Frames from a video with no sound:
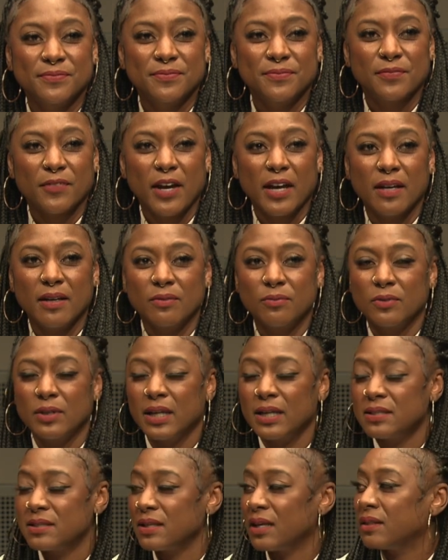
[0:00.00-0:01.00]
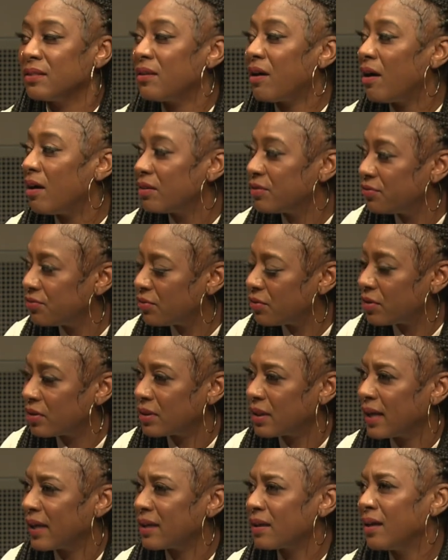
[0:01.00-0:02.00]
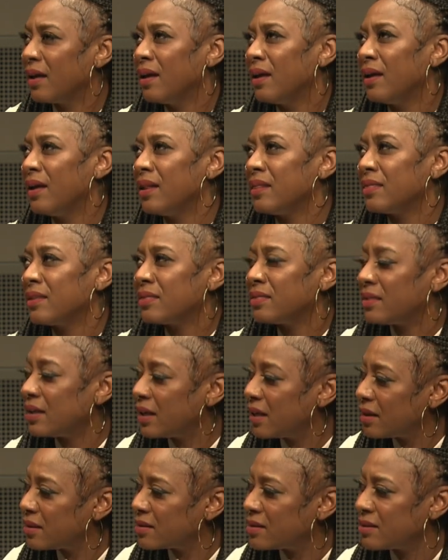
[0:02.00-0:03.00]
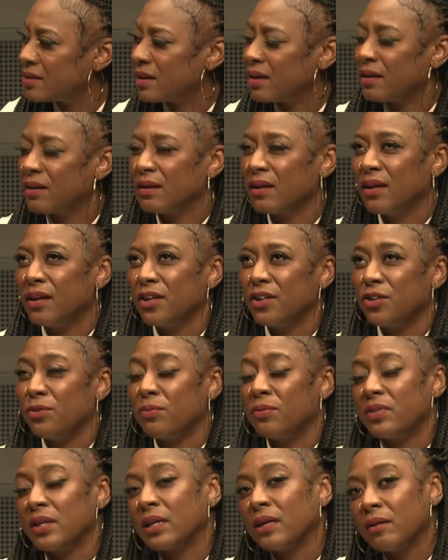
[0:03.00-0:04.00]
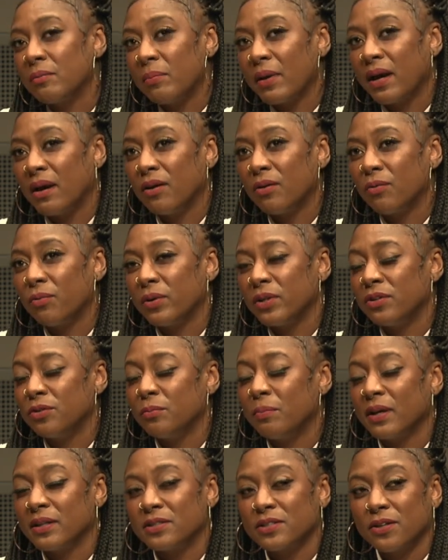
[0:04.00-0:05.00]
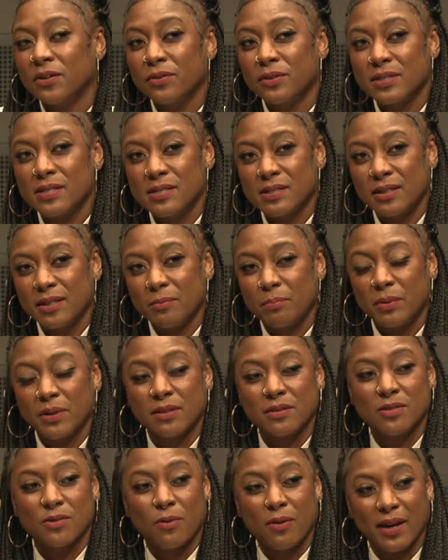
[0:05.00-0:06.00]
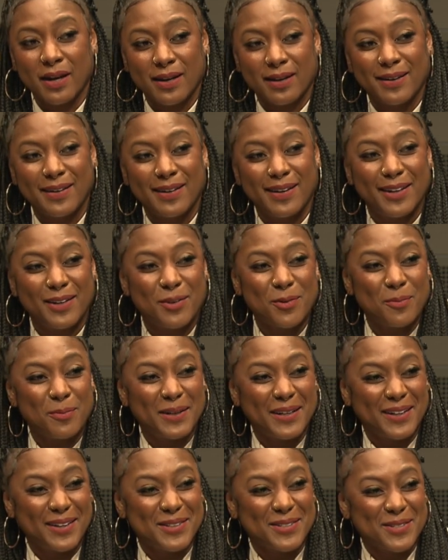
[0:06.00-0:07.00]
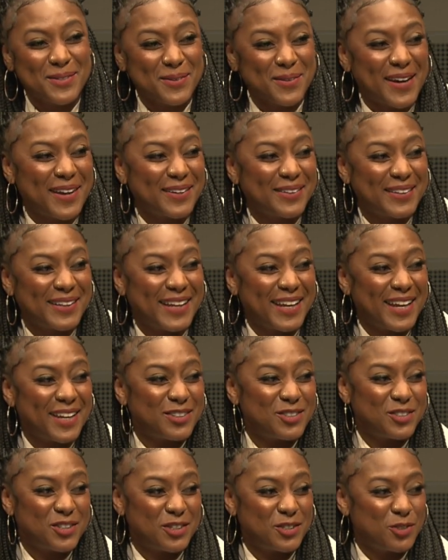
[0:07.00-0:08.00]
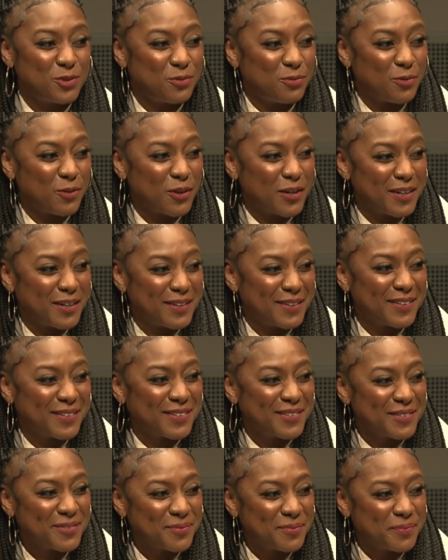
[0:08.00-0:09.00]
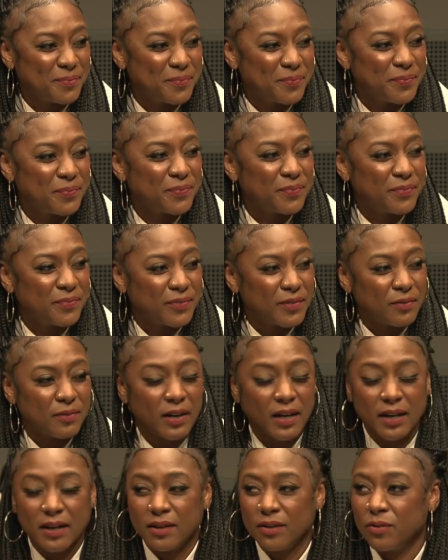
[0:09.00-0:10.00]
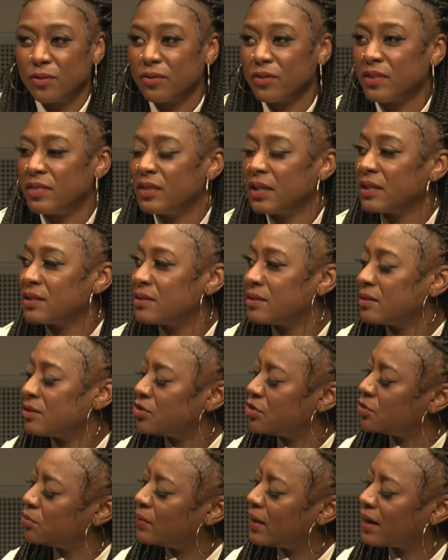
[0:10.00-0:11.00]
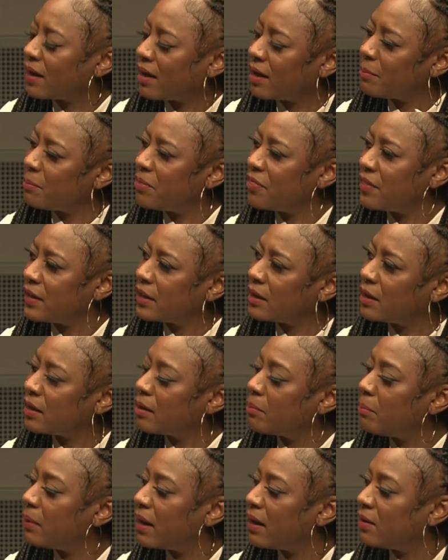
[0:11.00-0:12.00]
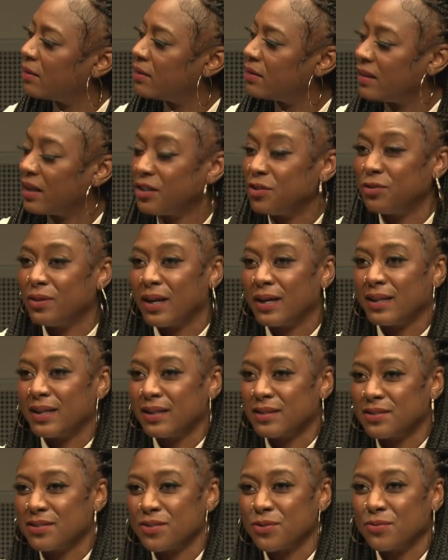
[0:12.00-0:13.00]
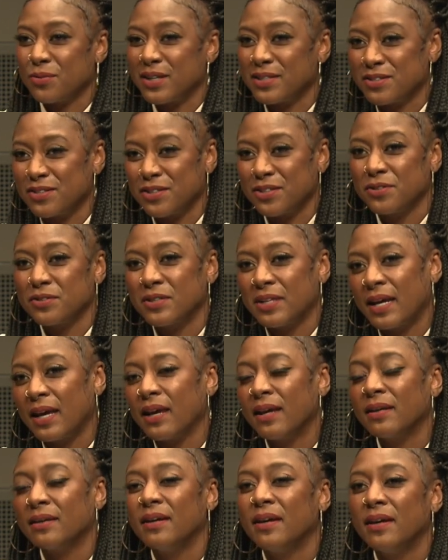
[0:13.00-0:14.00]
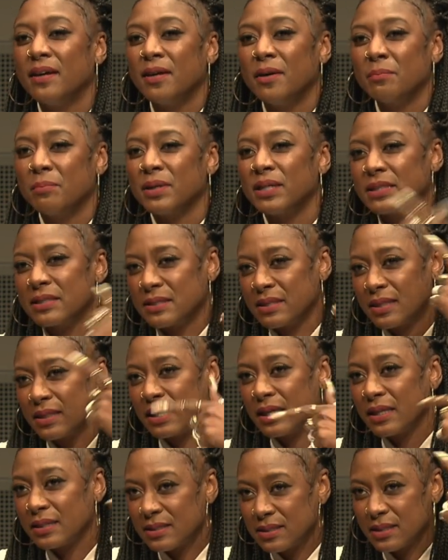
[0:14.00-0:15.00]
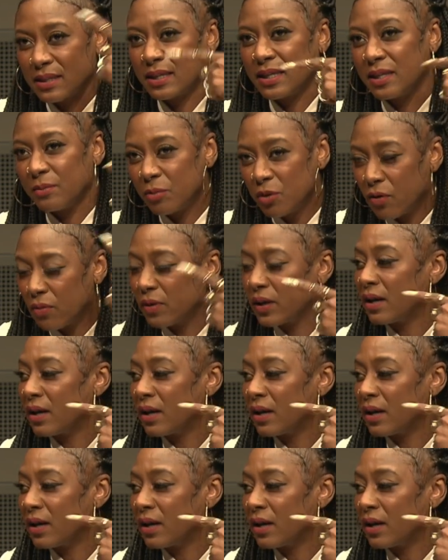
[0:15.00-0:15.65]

right? And when I say long for, like the things that you think about when you're about to go to sleep and it's quiet and ain't nobody else around and can't judge you for it, right? Or the things that you wake up thinking about and then you gotta get to the rest of your day, but it's the things that keep going